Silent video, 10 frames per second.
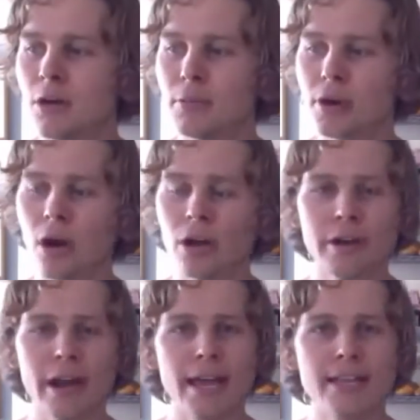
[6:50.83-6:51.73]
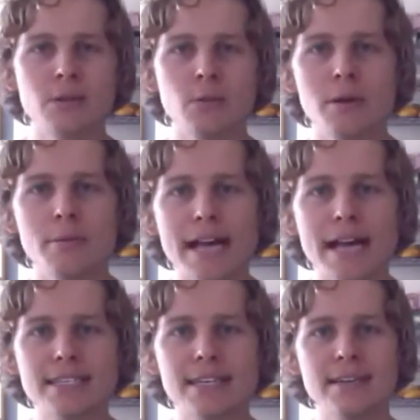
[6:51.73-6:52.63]
put all your eggs in one
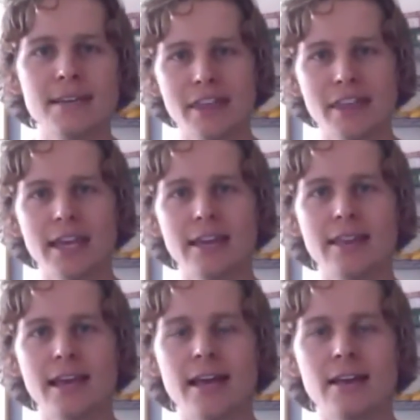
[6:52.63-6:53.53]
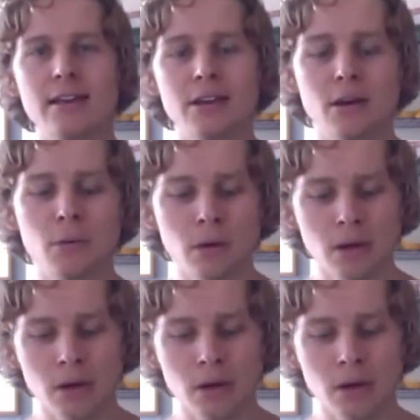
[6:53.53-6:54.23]
basket thinking that, you know,